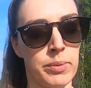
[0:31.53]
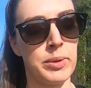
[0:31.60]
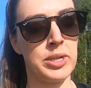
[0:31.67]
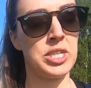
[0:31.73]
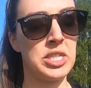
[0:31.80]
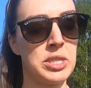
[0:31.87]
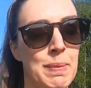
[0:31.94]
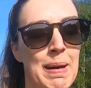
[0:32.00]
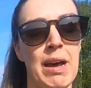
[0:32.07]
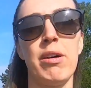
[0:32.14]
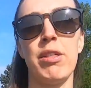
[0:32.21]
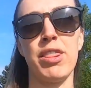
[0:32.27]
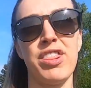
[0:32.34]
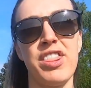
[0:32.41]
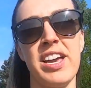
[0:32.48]
which is about
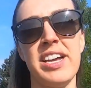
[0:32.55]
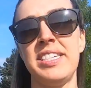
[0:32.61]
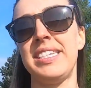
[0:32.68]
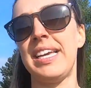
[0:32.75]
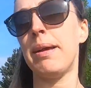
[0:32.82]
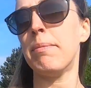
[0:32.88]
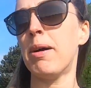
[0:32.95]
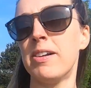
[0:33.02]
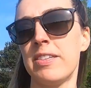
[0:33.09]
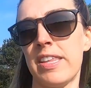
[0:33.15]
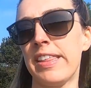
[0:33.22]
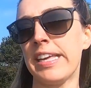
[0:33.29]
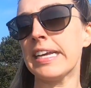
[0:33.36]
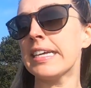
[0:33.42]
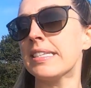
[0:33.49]
38 miles I
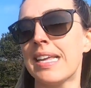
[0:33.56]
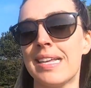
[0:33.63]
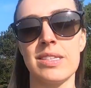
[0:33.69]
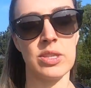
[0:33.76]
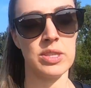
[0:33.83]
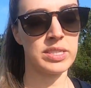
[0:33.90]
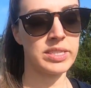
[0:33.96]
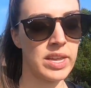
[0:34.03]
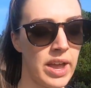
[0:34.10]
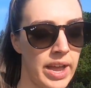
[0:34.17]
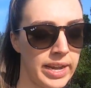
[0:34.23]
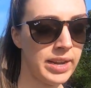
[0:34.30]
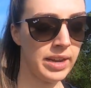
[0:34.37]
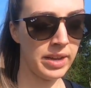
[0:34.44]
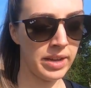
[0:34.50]
think it says on the
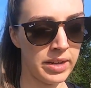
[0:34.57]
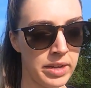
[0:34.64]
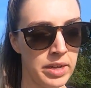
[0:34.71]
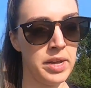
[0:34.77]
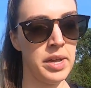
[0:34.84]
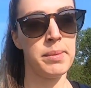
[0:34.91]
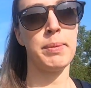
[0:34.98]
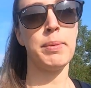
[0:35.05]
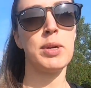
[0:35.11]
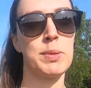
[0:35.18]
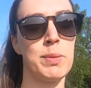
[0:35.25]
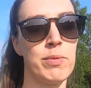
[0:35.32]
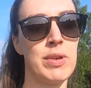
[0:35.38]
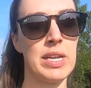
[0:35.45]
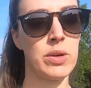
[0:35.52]
sign. But what's
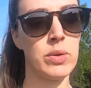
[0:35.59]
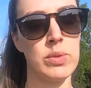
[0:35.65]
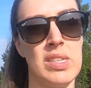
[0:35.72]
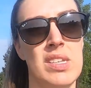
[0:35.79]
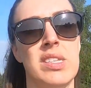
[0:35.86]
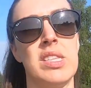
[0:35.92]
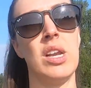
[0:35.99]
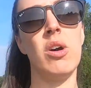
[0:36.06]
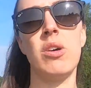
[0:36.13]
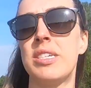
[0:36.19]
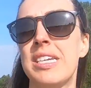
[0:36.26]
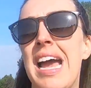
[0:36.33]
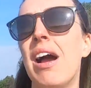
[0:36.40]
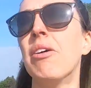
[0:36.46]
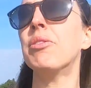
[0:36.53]
been really cool since the
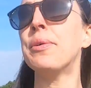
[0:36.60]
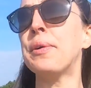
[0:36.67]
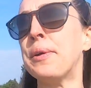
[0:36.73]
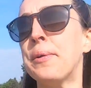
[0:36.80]
lockdown